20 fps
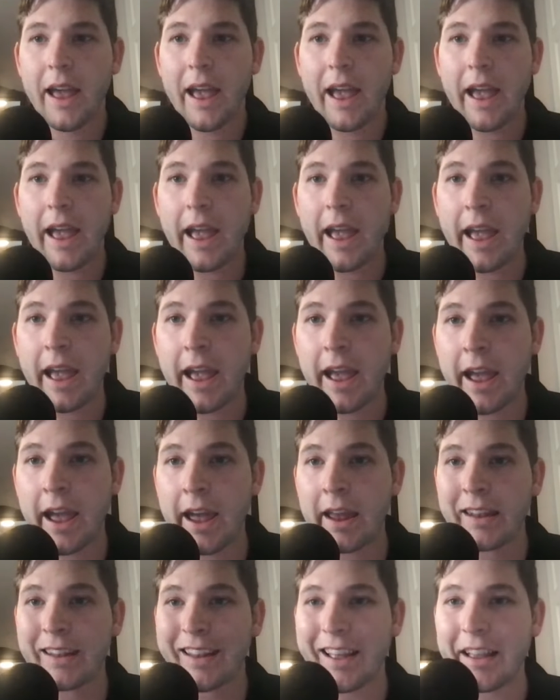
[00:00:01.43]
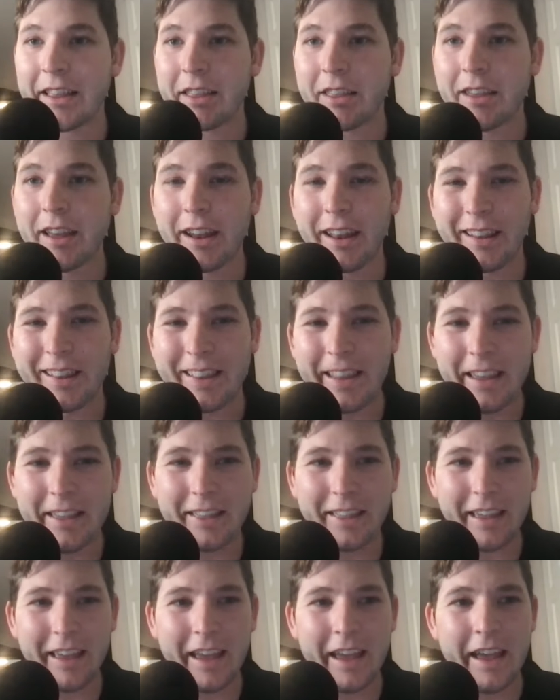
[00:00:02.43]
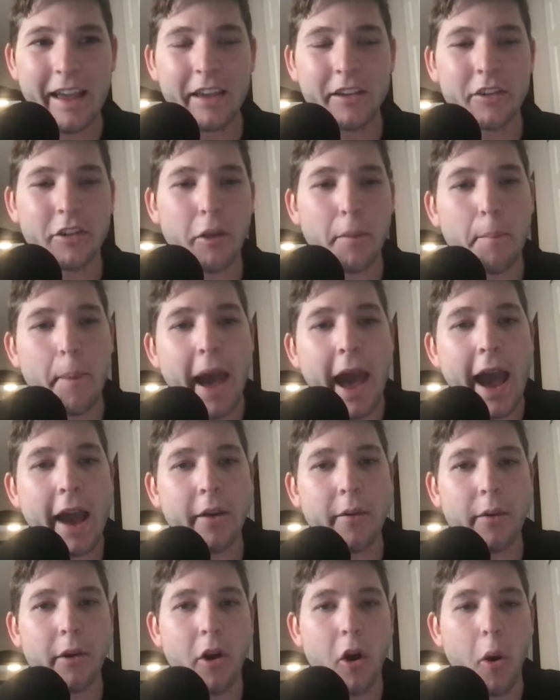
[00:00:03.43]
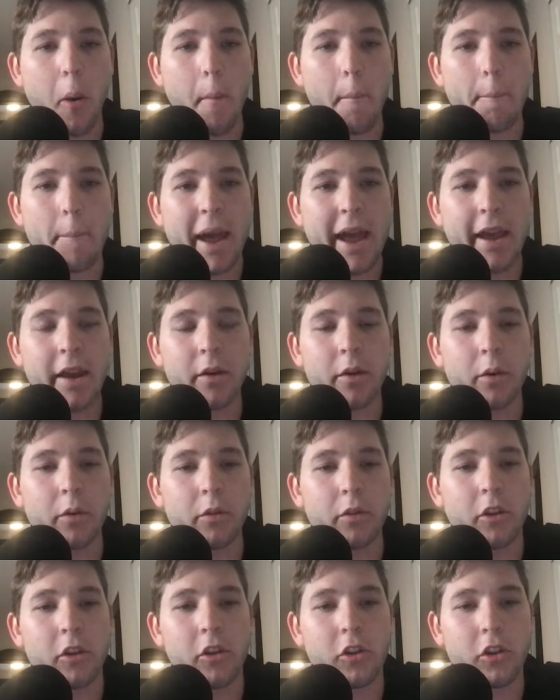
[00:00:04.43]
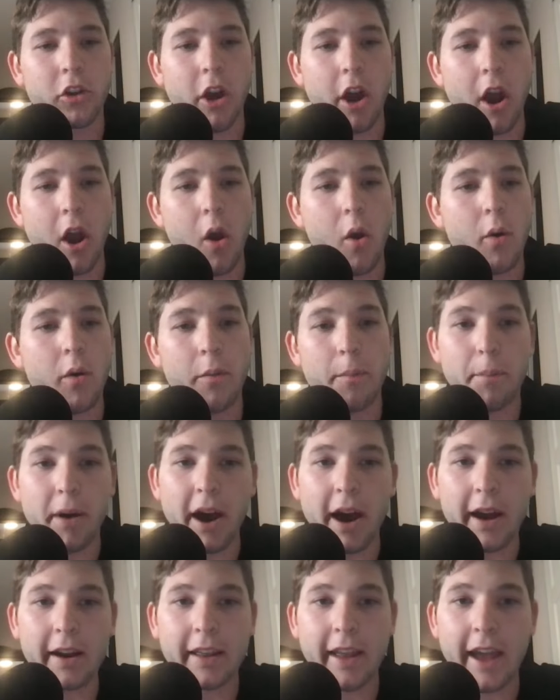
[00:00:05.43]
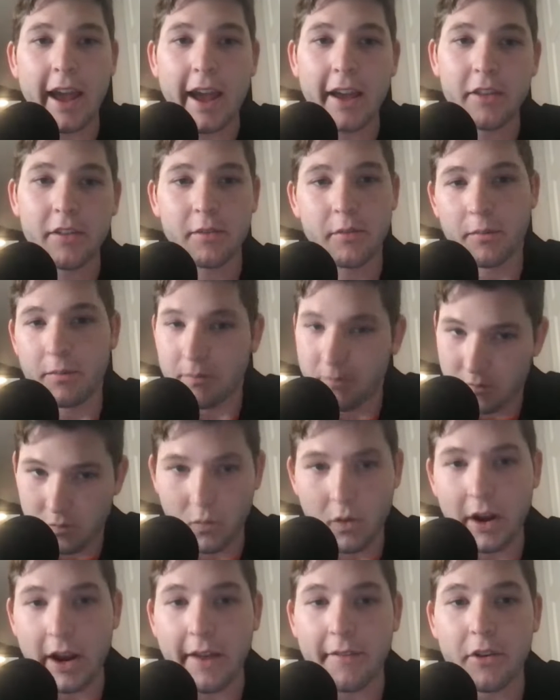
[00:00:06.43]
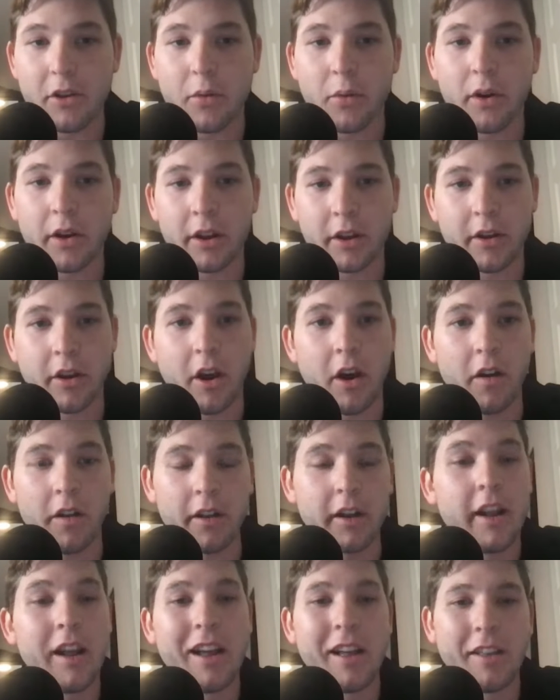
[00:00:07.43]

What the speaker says: And let's get it. This is the Back Row Bengals Show podcast, whatever you want to call it.